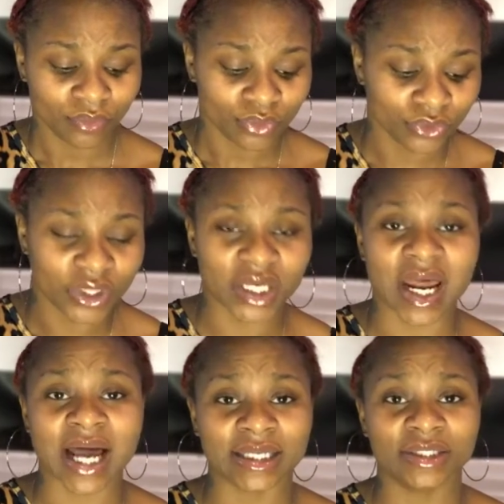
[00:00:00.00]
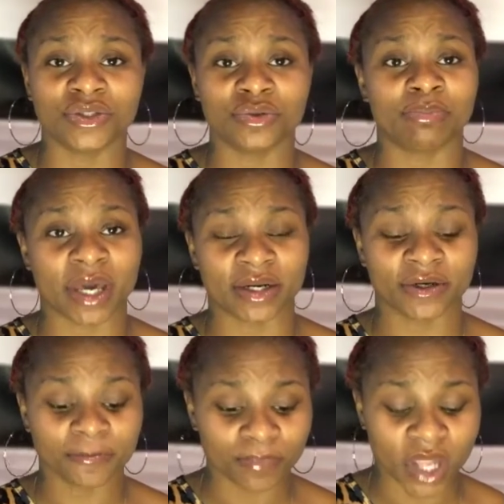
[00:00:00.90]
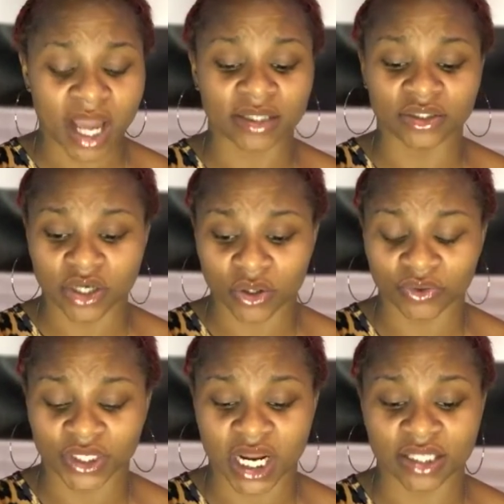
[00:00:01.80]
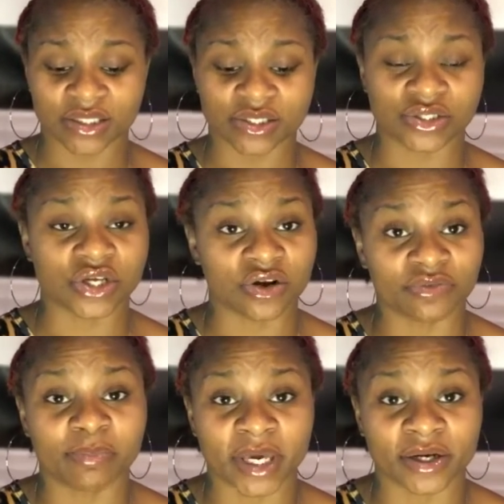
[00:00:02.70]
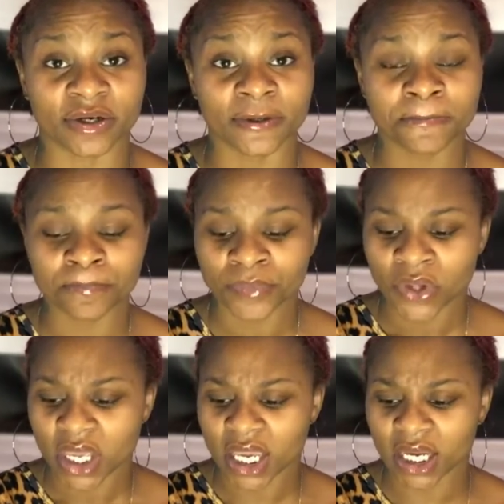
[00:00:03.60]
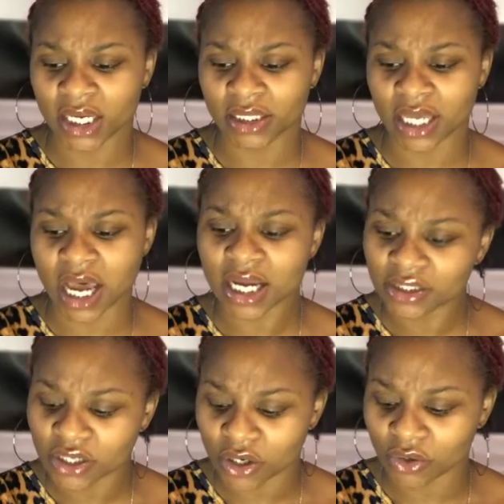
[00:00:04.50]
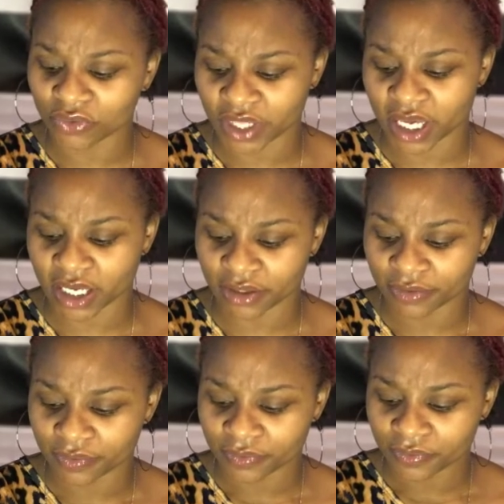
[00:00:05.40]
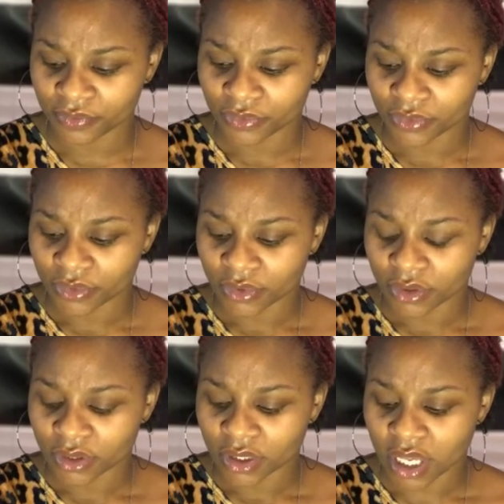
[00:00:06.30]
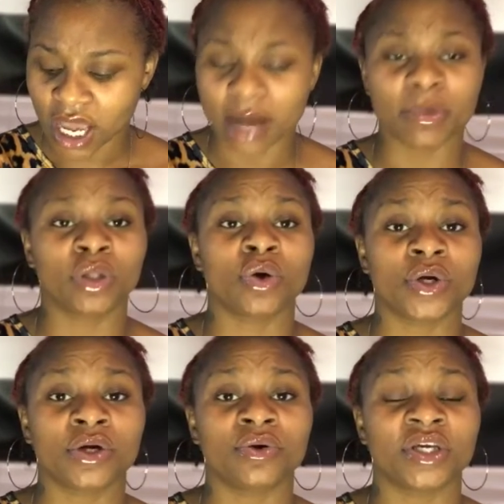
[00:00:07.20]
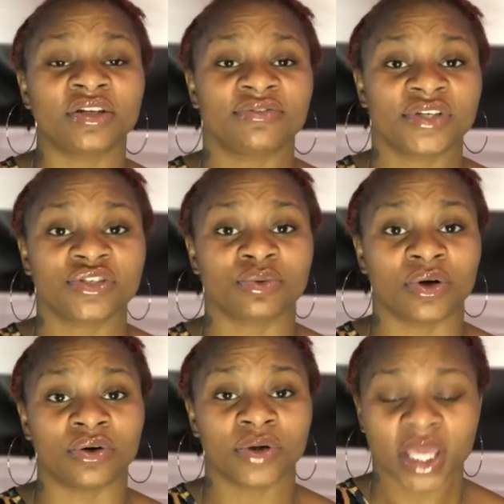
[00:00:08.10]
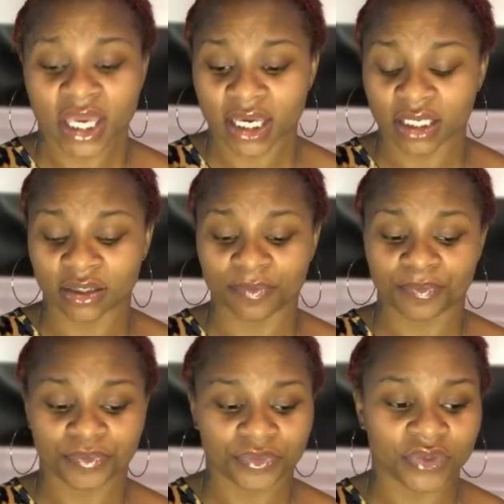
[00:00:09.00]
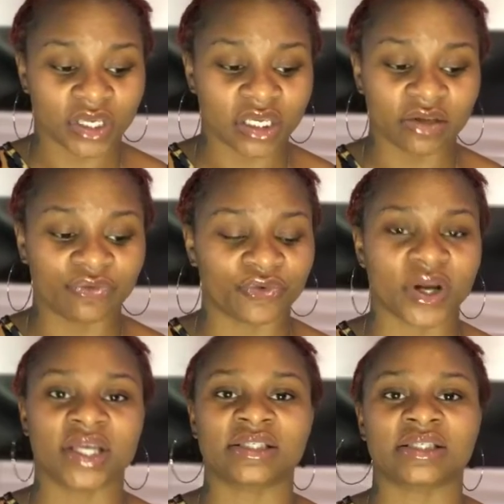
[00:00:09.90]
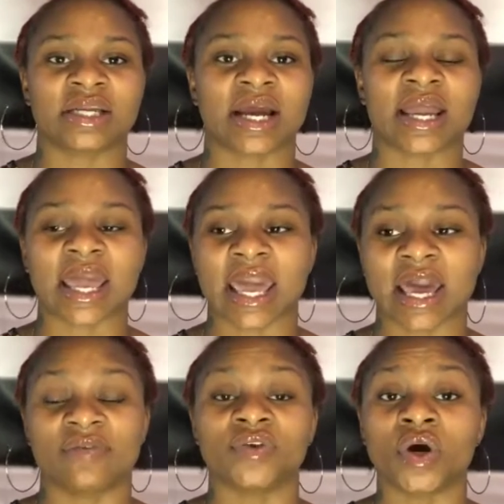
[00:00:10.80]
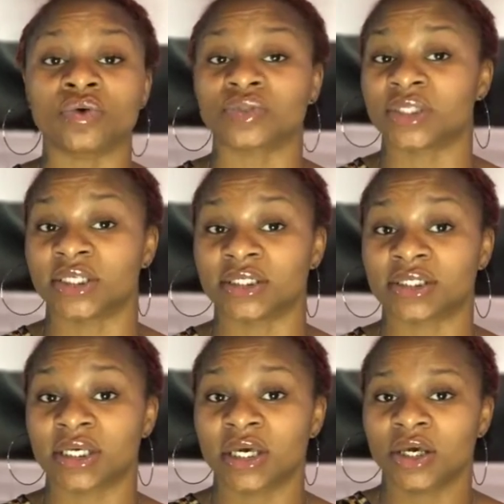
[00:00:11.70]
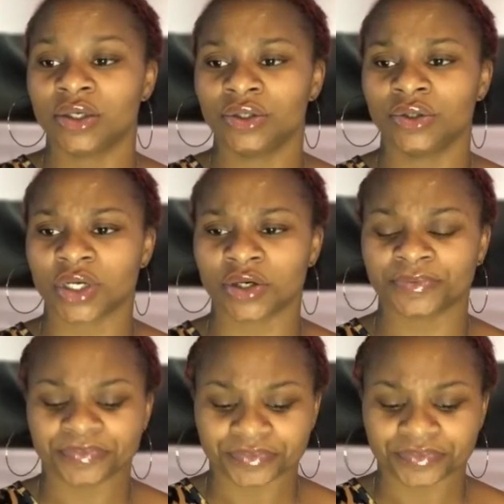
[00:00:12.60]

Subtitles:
that I can do better. I know that I deserve better. And I know that I'm a loyal individual. And any friends that I have knows this, you know,